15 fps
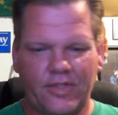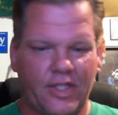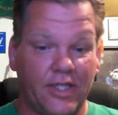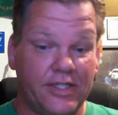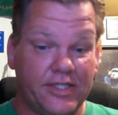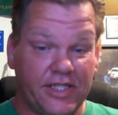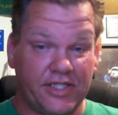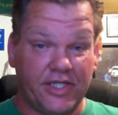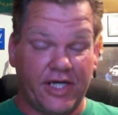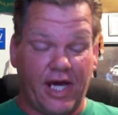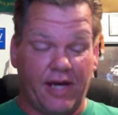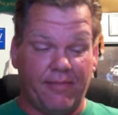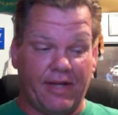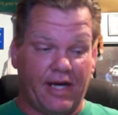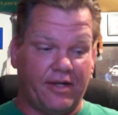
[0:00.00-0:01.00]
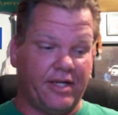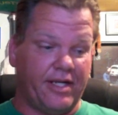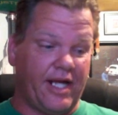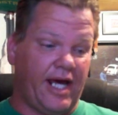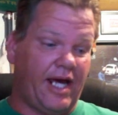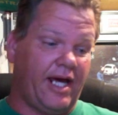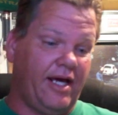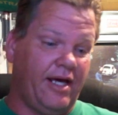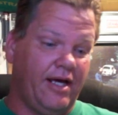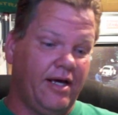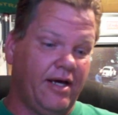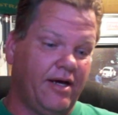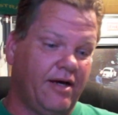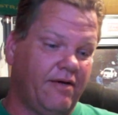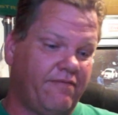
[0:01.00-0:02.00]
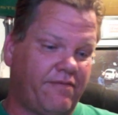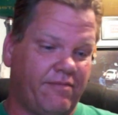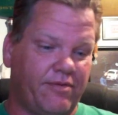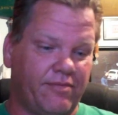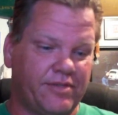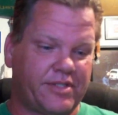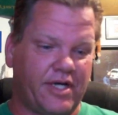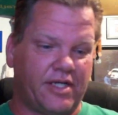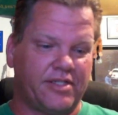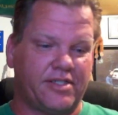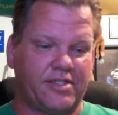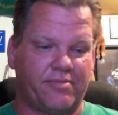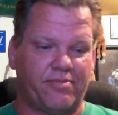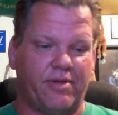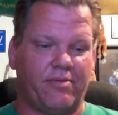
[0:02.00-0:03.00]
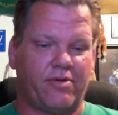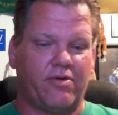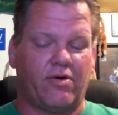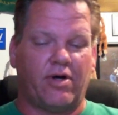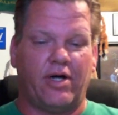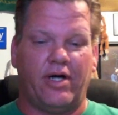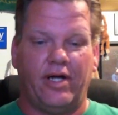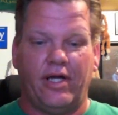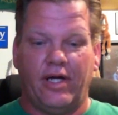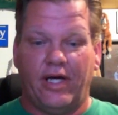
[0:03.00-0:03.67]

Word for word: decision came down today from the Wisconsin Supreme Court.